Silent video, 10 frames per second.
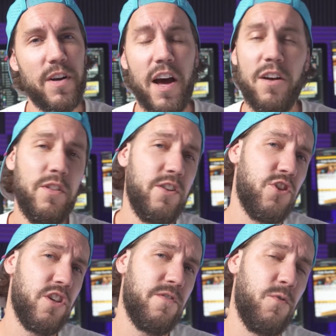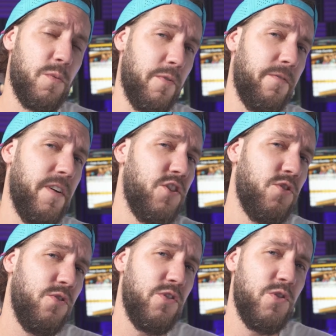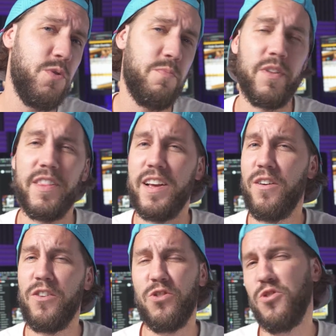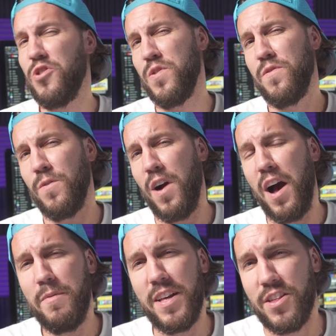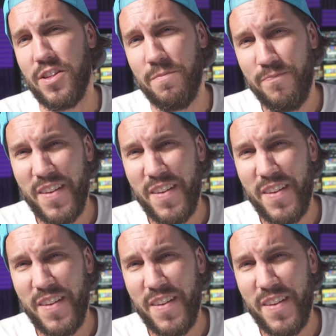not only just for professional use, but they're also just used for hobbyists.